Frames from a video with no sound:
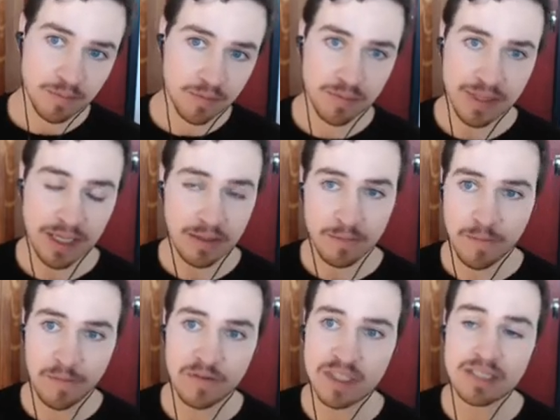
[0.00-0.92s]

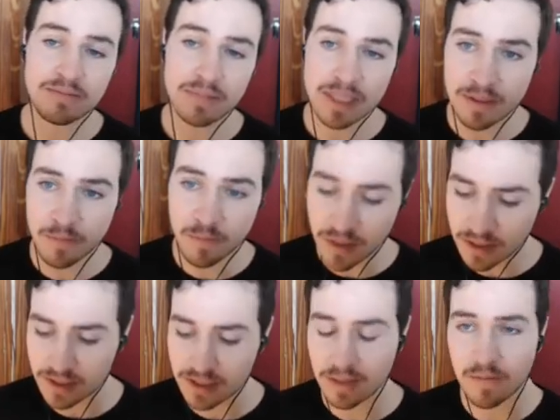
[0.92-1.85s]
10-15 minute
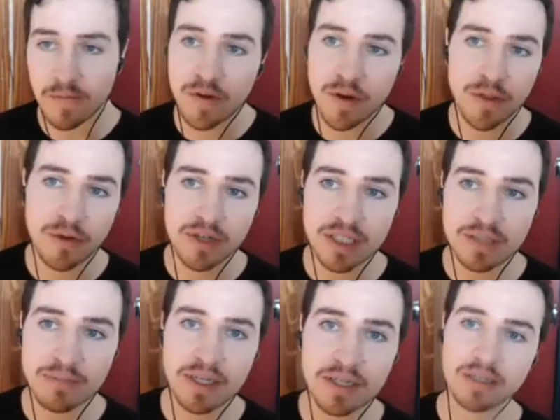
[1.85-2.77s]
fix, and for a $30
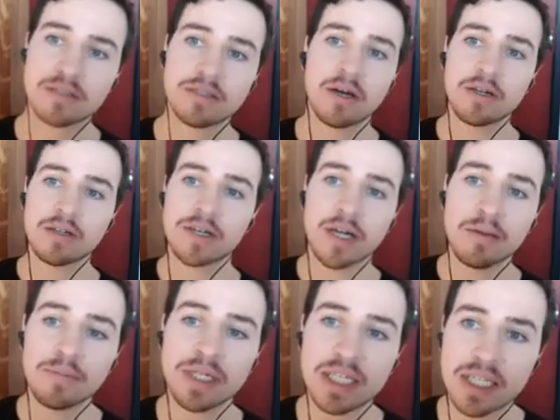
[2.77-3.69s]
million
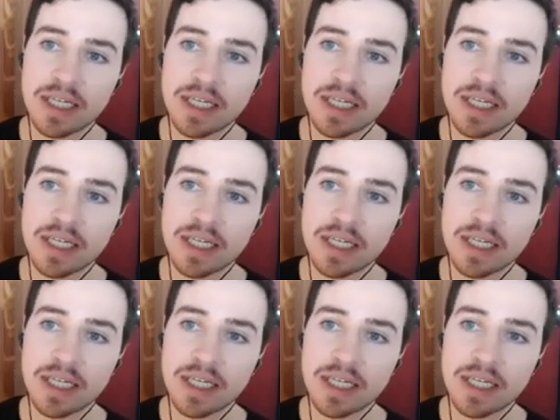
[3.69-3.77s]
company,